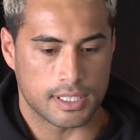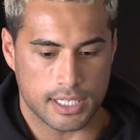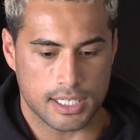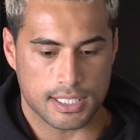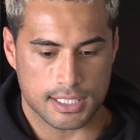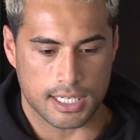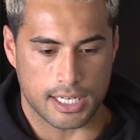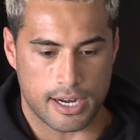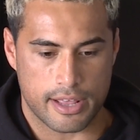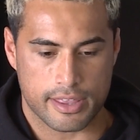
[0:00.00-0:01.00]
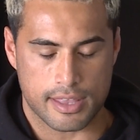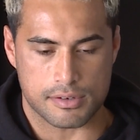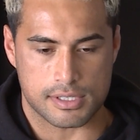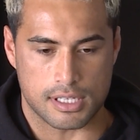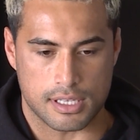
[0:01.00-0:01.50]
Yeah, exactly. And I think that
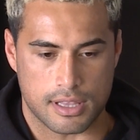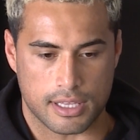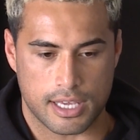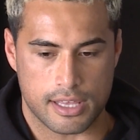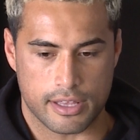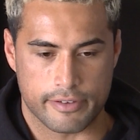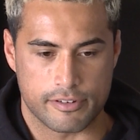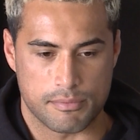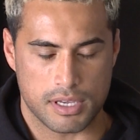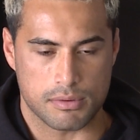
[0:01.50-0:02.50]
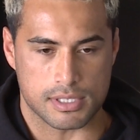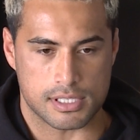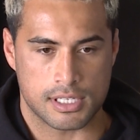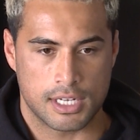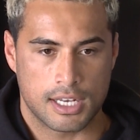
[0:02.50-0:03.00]
was the, the key thing for me
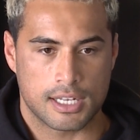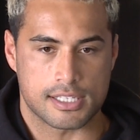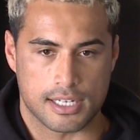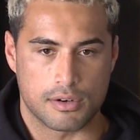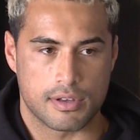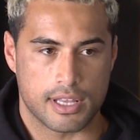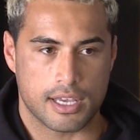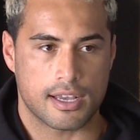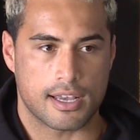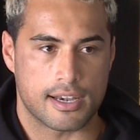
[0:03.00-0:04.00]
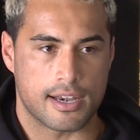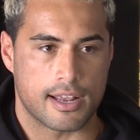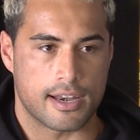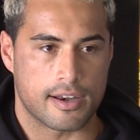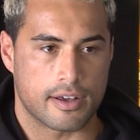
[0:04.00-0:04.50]
was to go in there and,
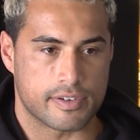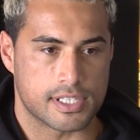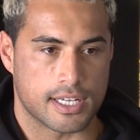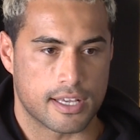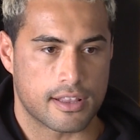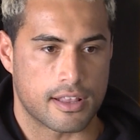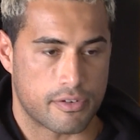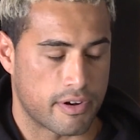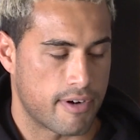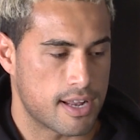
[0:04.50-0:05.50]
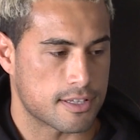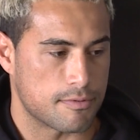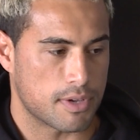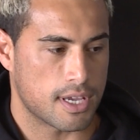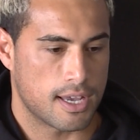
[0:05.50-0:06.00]
and obviously get three rounds
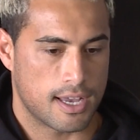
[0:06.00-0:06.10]
in me